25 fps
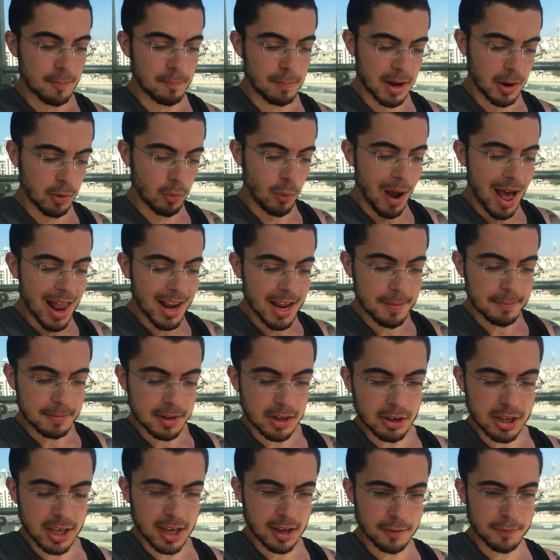but while I'm
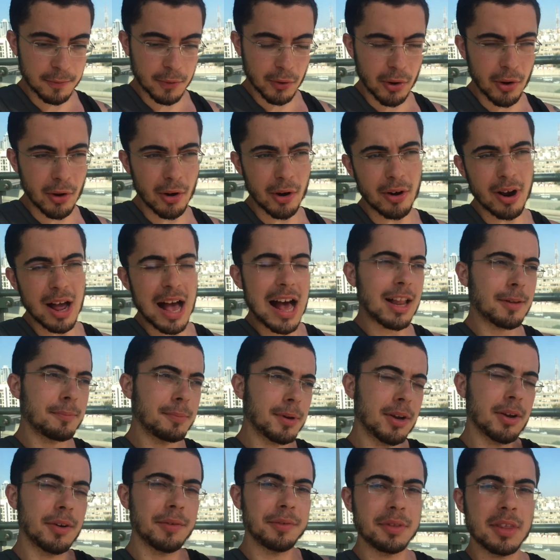looking for her, I'll
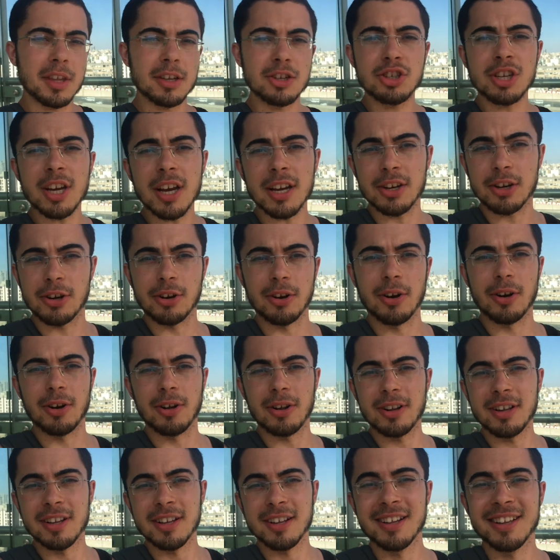be with the shit
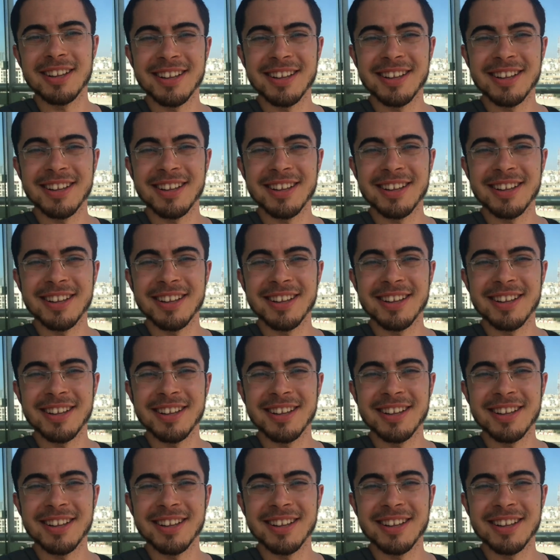girl